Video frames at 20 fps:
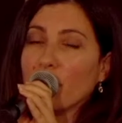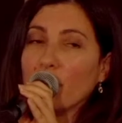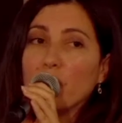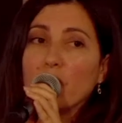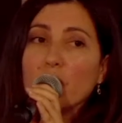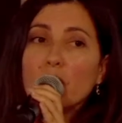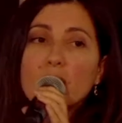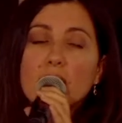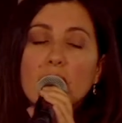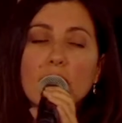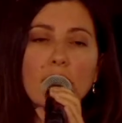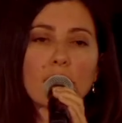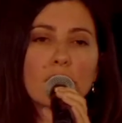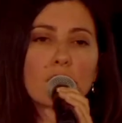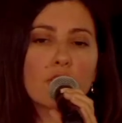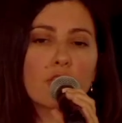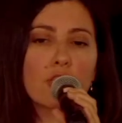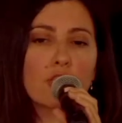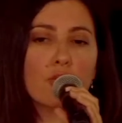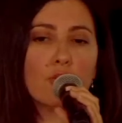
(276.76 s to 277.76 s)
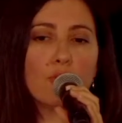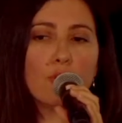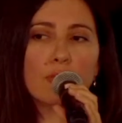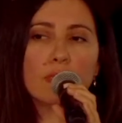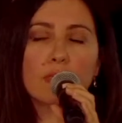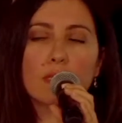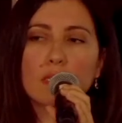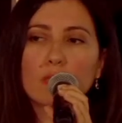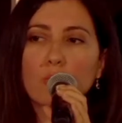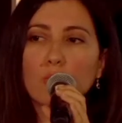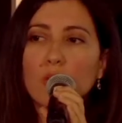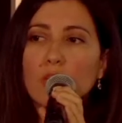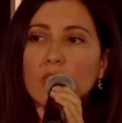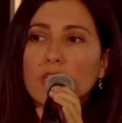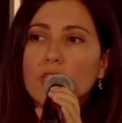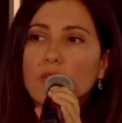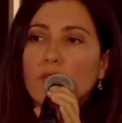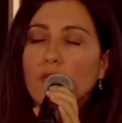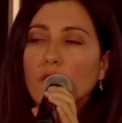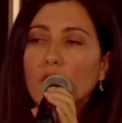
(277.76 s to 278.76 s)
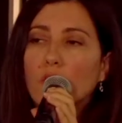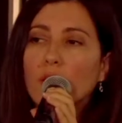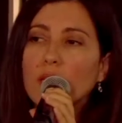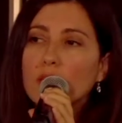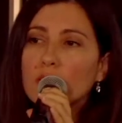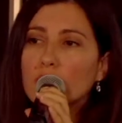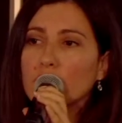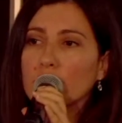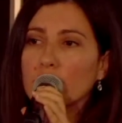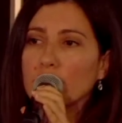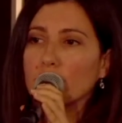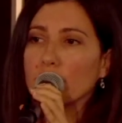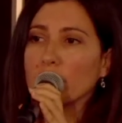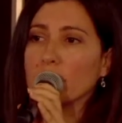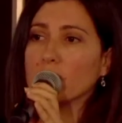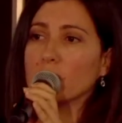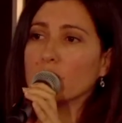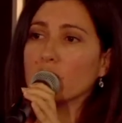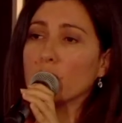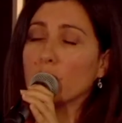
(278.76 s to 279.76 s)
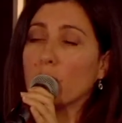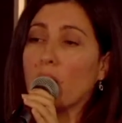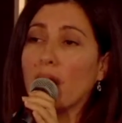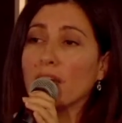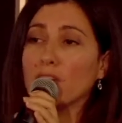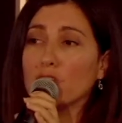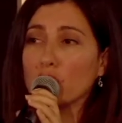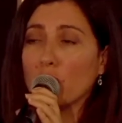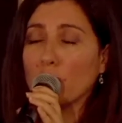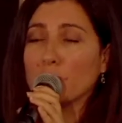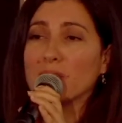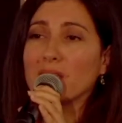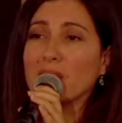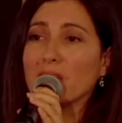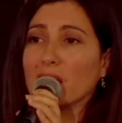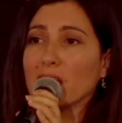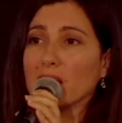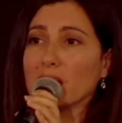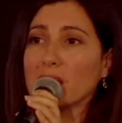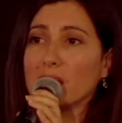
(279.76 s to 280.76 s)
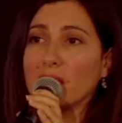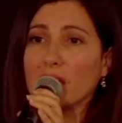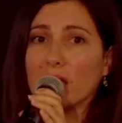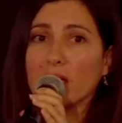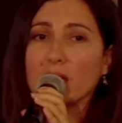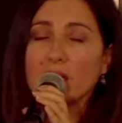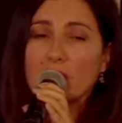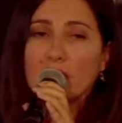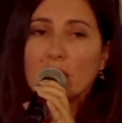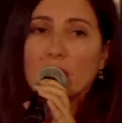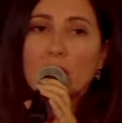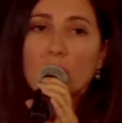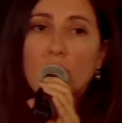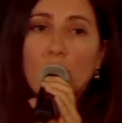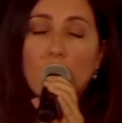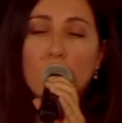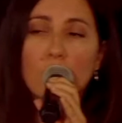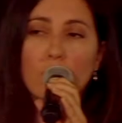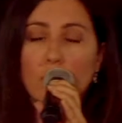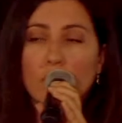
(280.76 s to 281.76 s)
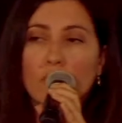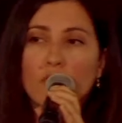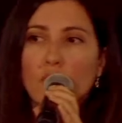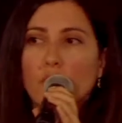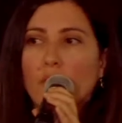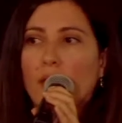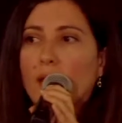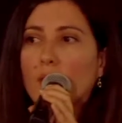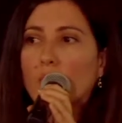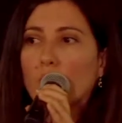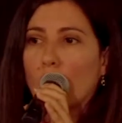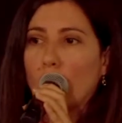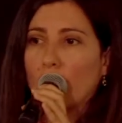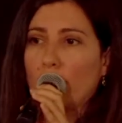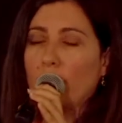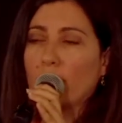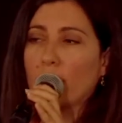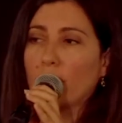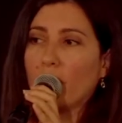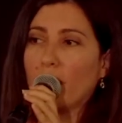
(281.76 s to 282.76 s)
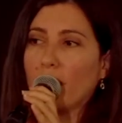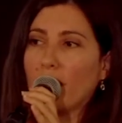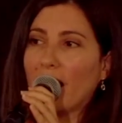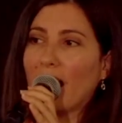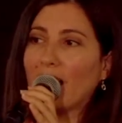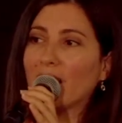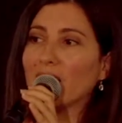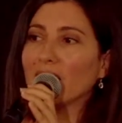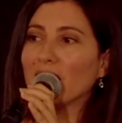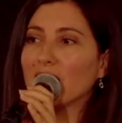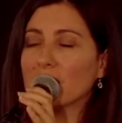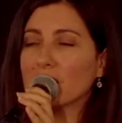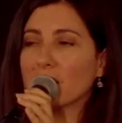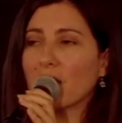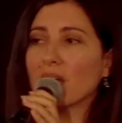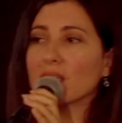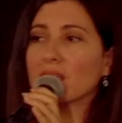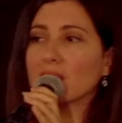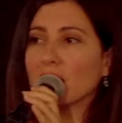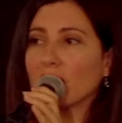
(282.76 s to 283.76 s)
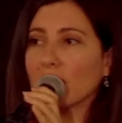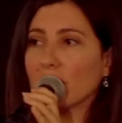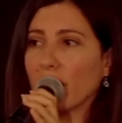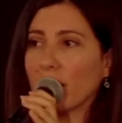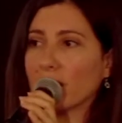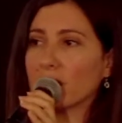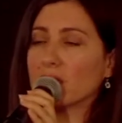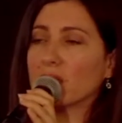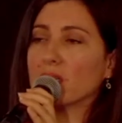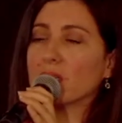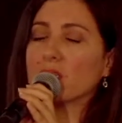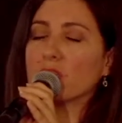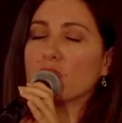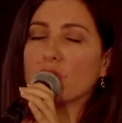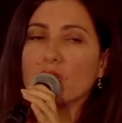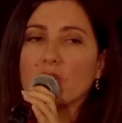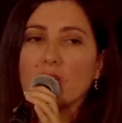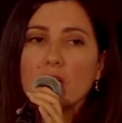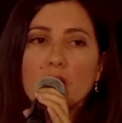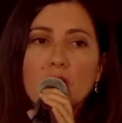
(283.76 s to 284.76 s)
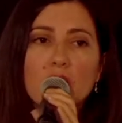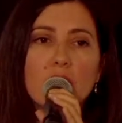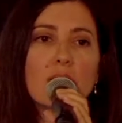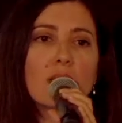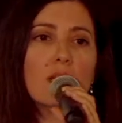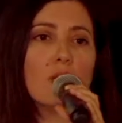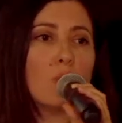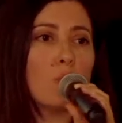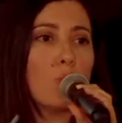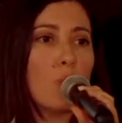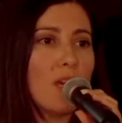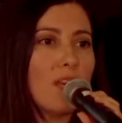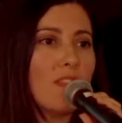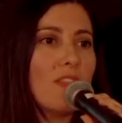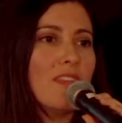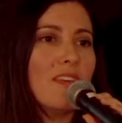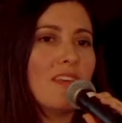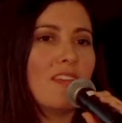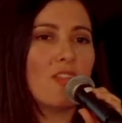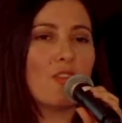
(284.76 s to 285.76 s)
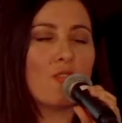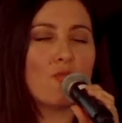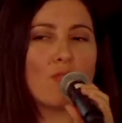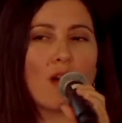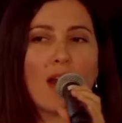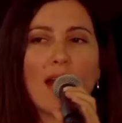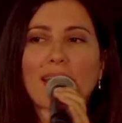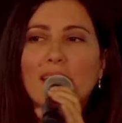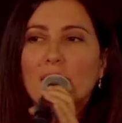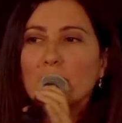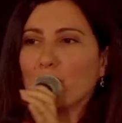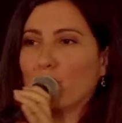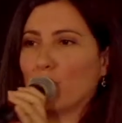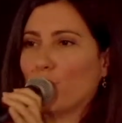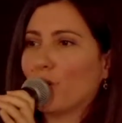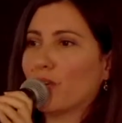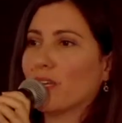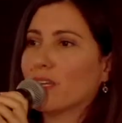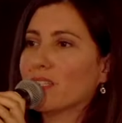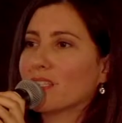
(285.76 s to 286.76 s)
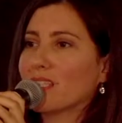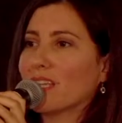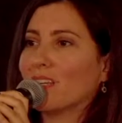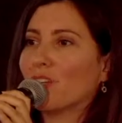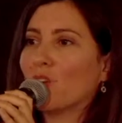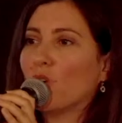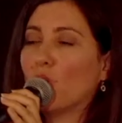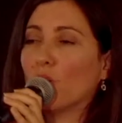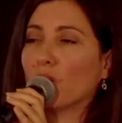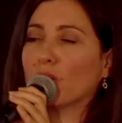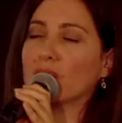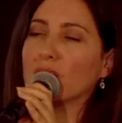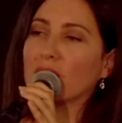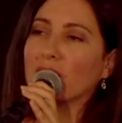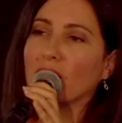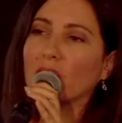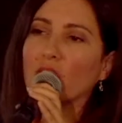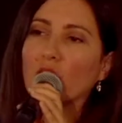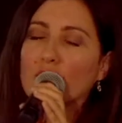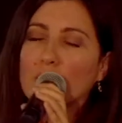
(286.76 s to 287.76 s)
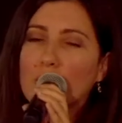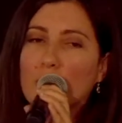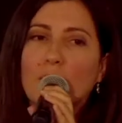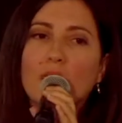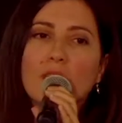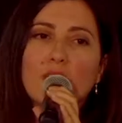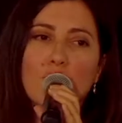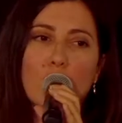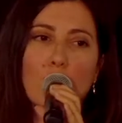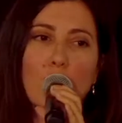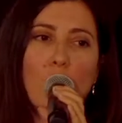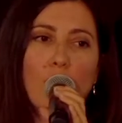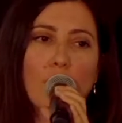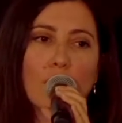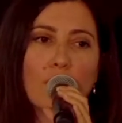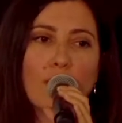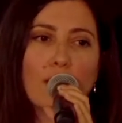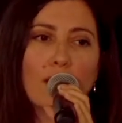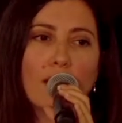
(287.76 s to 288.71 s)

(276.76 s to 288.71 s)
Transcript: because he chooses which 4 industries do my job seekers need, do they want, and then he starts connecting strategically with the right employers in order to get those people into work.